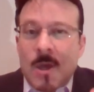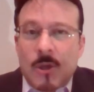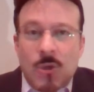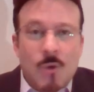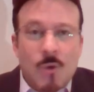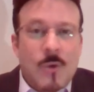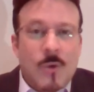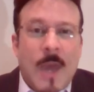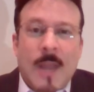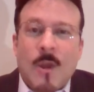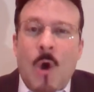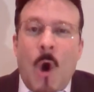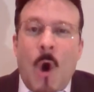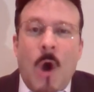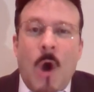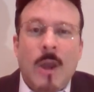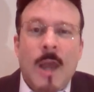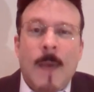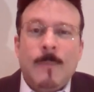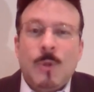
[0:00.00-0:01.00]
You get
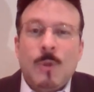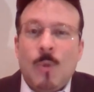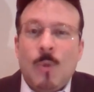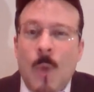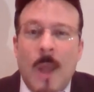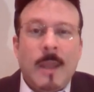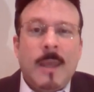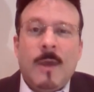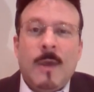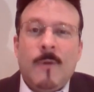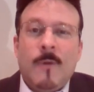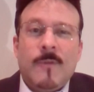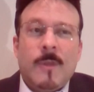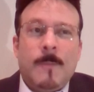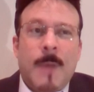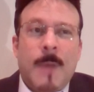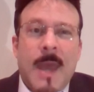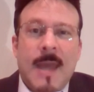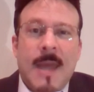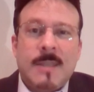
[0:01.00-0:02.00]
caught up dwelling over
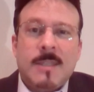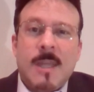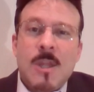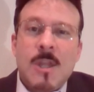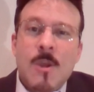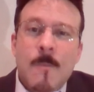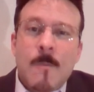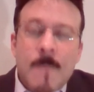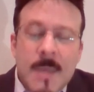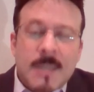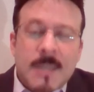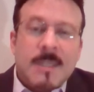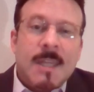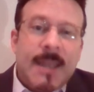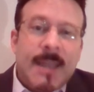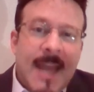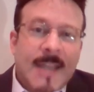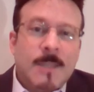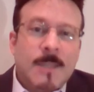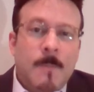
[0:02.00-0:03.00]
the past and you miss
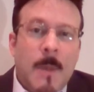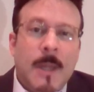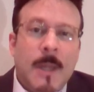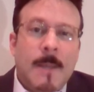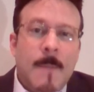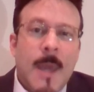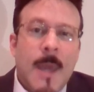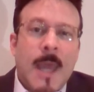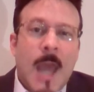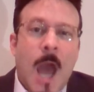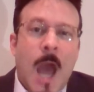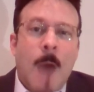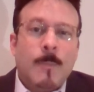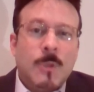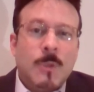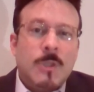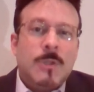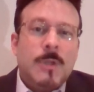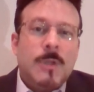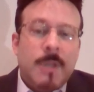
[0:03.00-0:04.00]
the next money-making
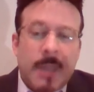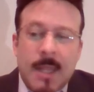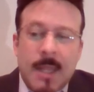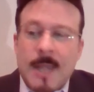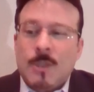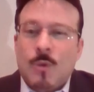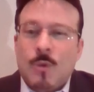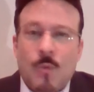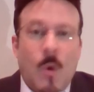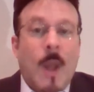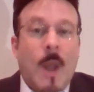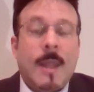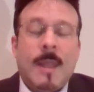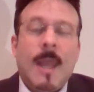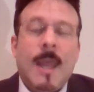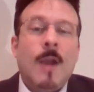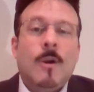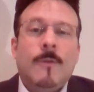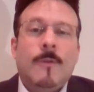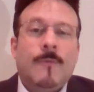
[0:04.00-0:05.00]
opportunity that's right
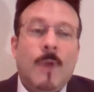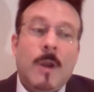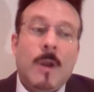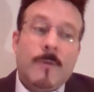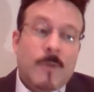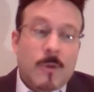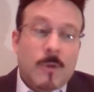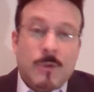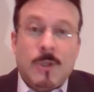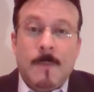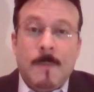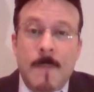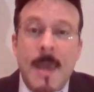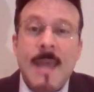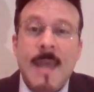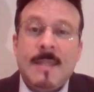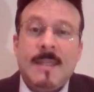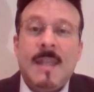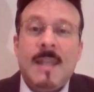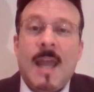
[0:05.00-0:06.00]
there in front of you. To
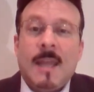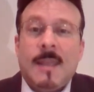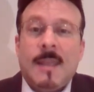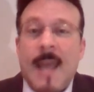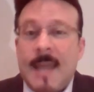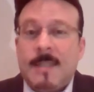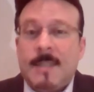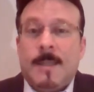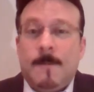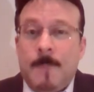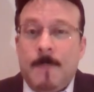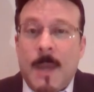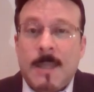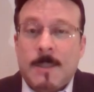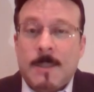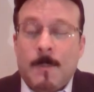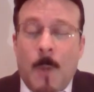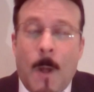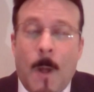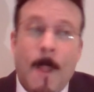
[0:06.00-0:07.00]
me tonight, that's in
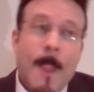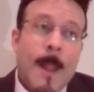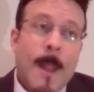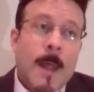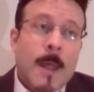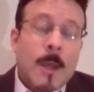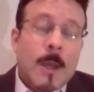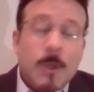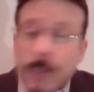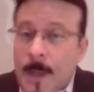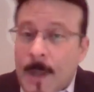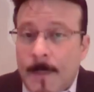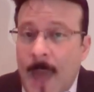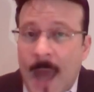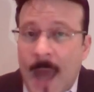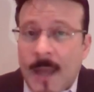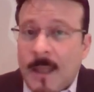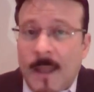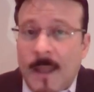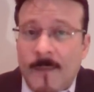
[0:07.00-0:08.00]
baseball, because I'm
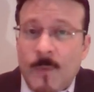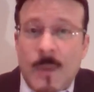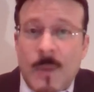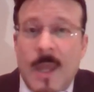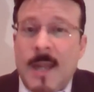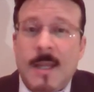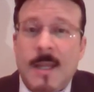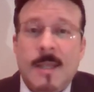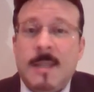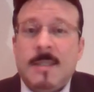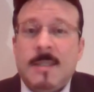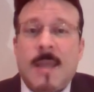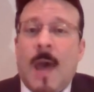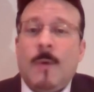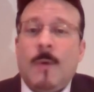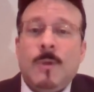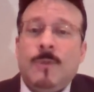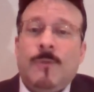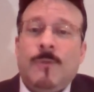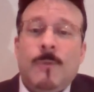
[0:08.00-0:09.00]
not in love with any of these
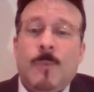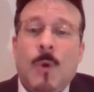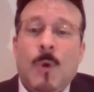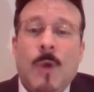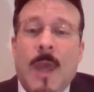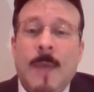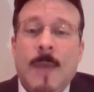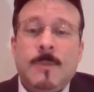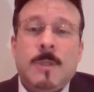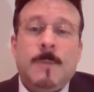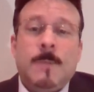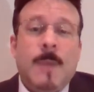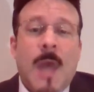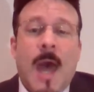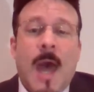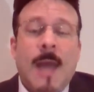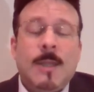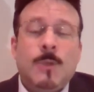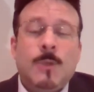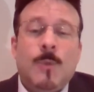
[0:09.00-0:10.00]
college football games, to be
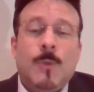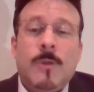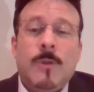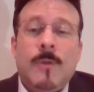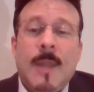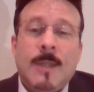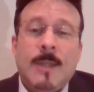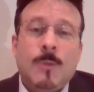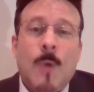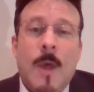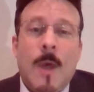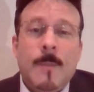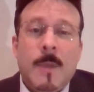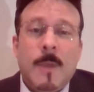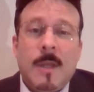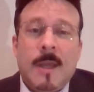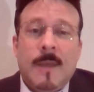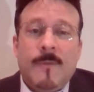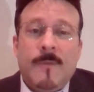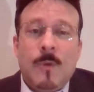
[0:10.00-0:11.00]
honest with you. And that's why I'm
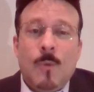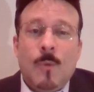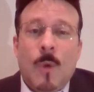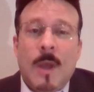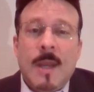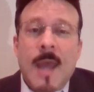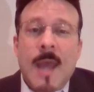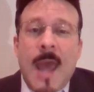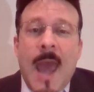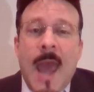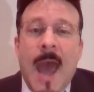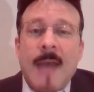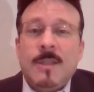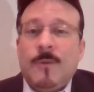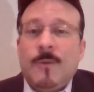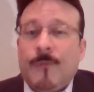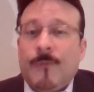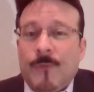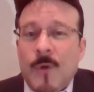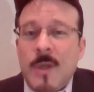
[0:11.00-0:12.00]
going to give you one
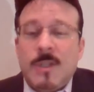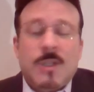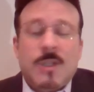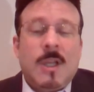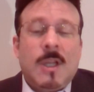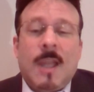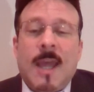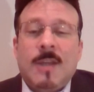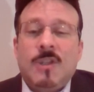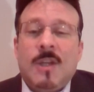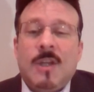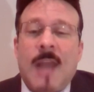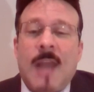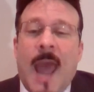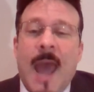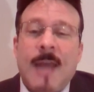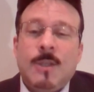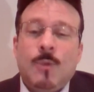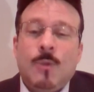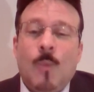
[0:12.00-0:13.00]
as a free selection
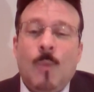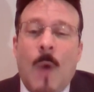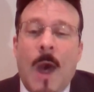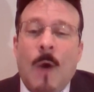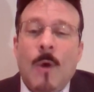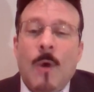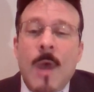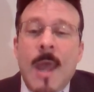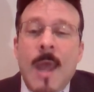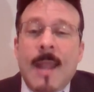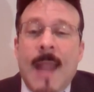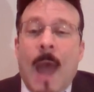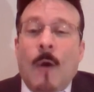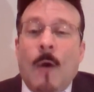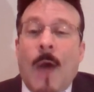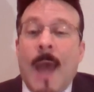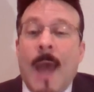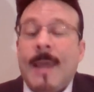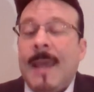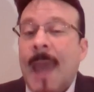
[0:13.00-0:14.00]
as well.
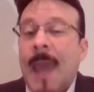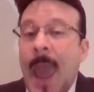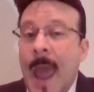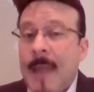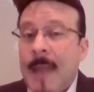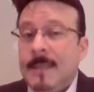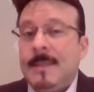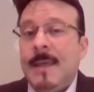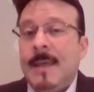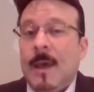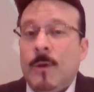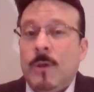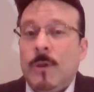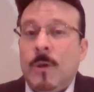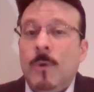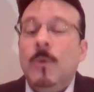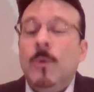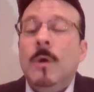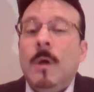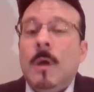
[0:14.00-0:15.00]
Now, I can tell
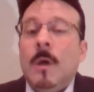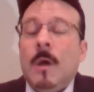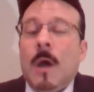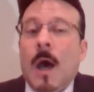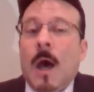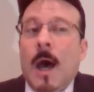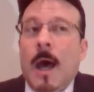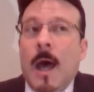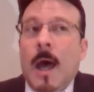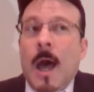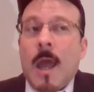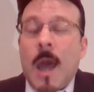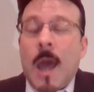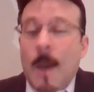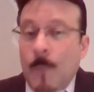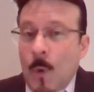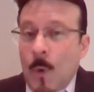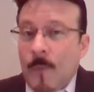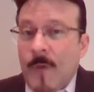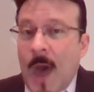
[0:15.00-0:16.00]
you, a
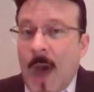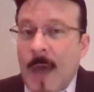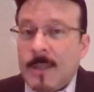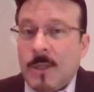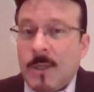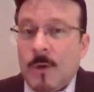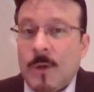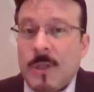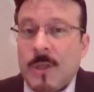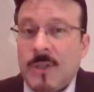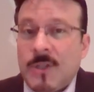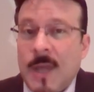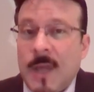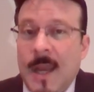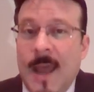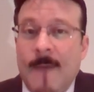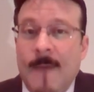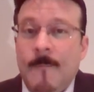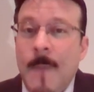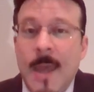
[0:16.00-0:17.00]
couple of guys here at the
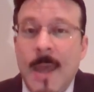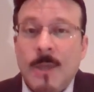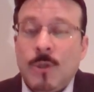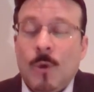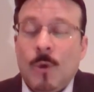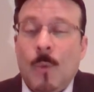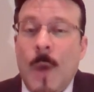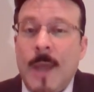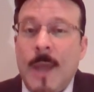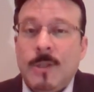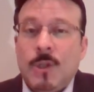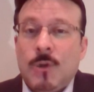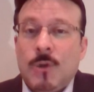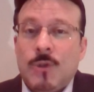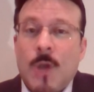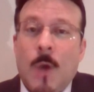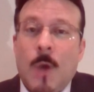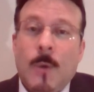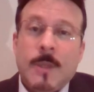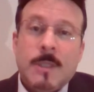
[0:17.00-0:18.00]
site have major
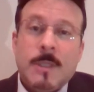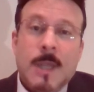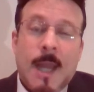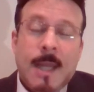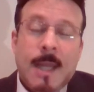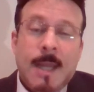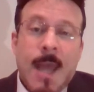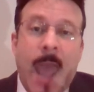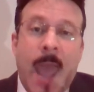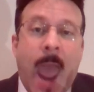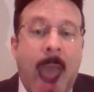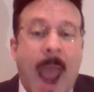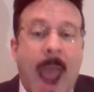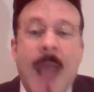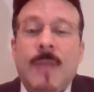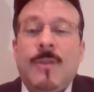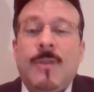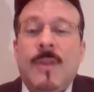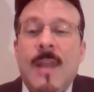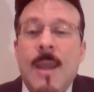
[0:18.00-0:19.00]
wagers going tonight.
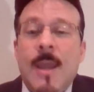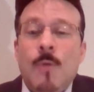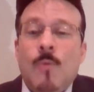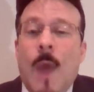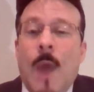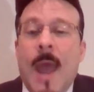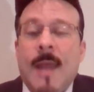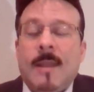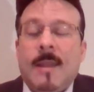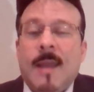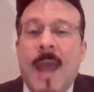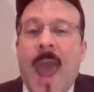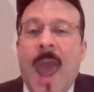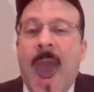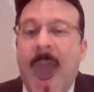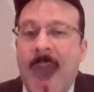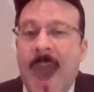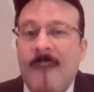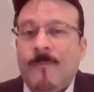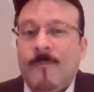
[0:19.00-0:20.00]
Anthony Redd,
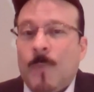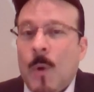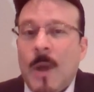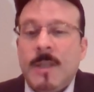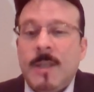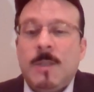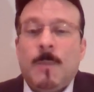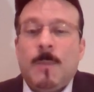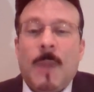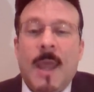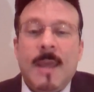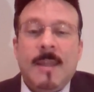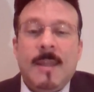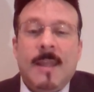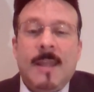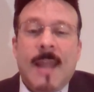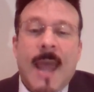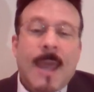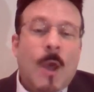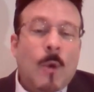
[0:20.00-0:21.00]
half price play of
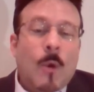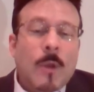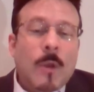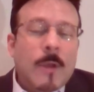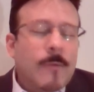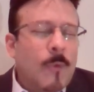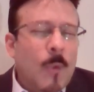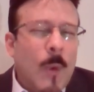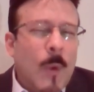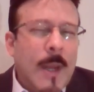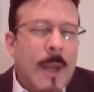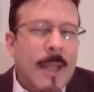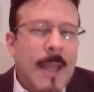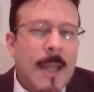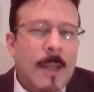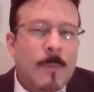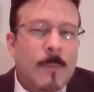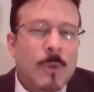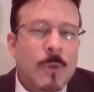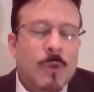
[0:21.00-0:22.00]
the day, going for winning
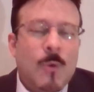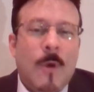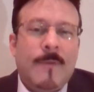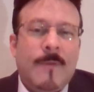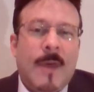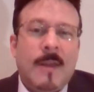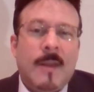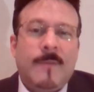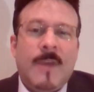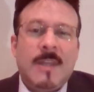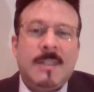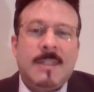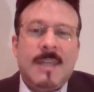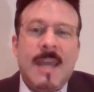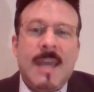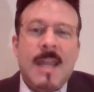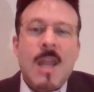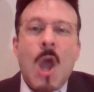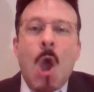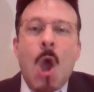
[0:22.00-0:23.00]
day number 12 out of
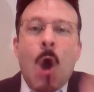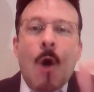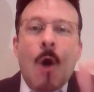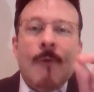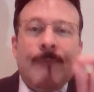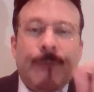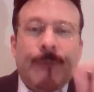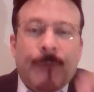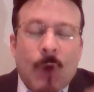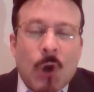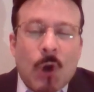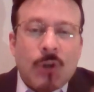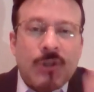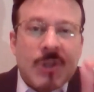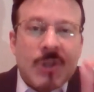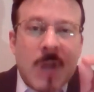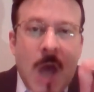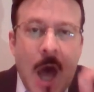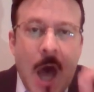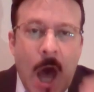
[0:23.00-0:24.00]
18.
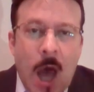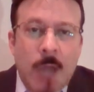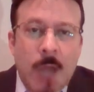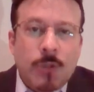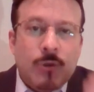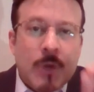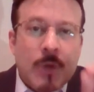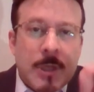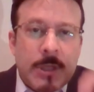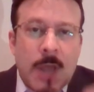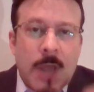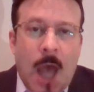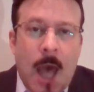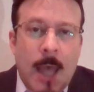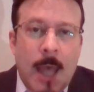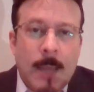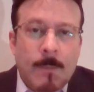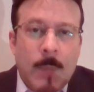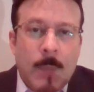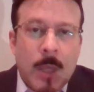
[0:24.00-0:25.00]
First 100
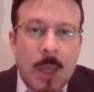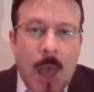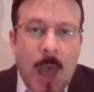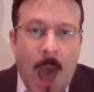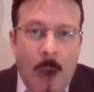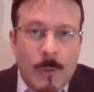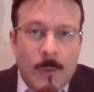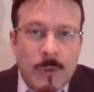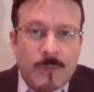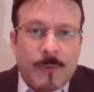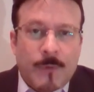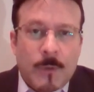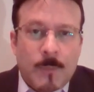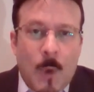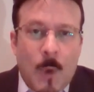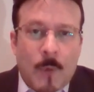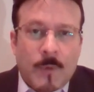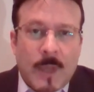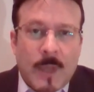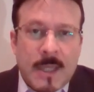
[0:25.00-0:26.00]
dime college
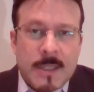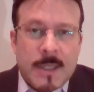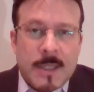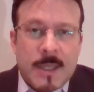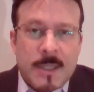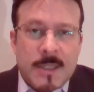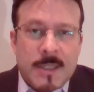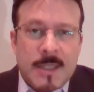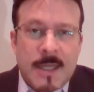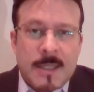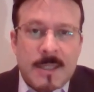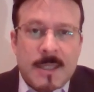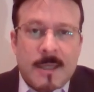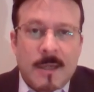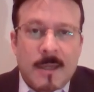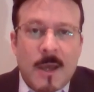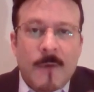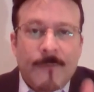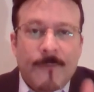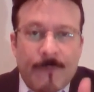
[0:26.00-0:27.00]
football release of the
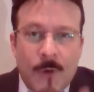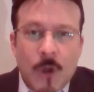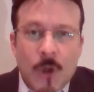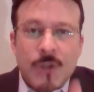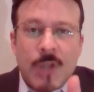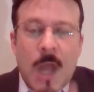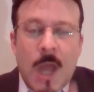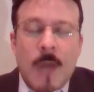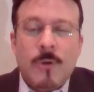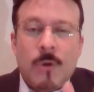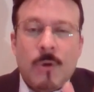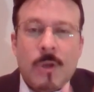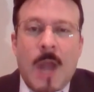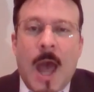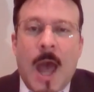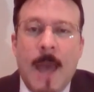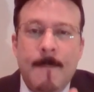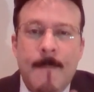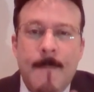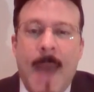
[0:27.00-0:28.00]
season. First 100
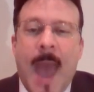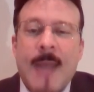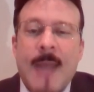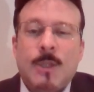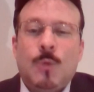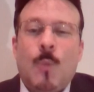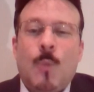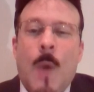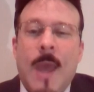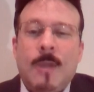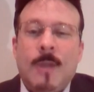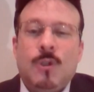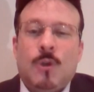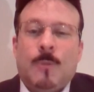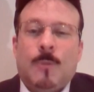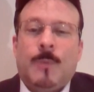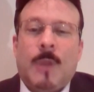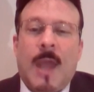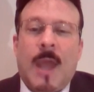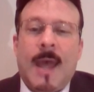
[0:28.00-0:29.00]
dime max
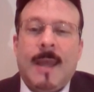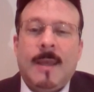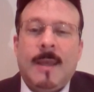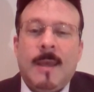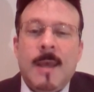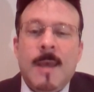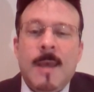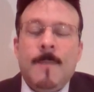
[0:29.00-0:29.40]
wager play.